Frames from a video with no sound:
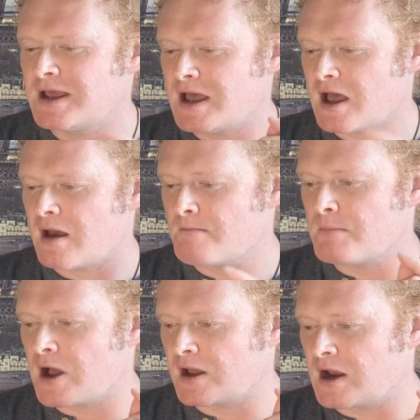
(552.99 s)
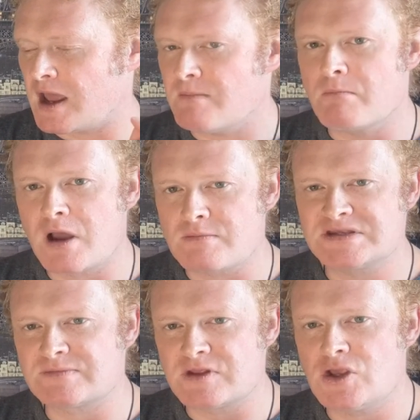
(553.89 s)
But it might be
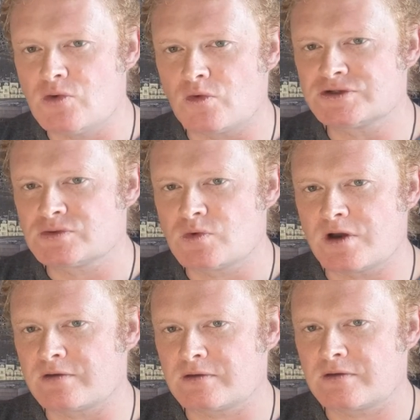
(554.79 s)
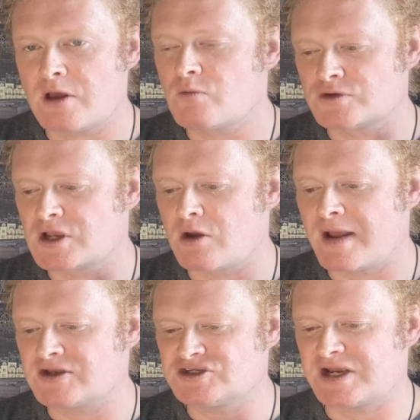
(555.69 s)
something you want to work, I want to go
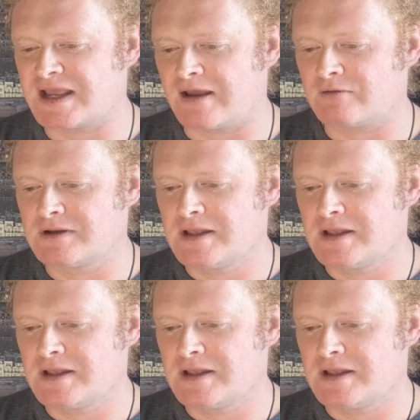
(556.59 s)
and check out.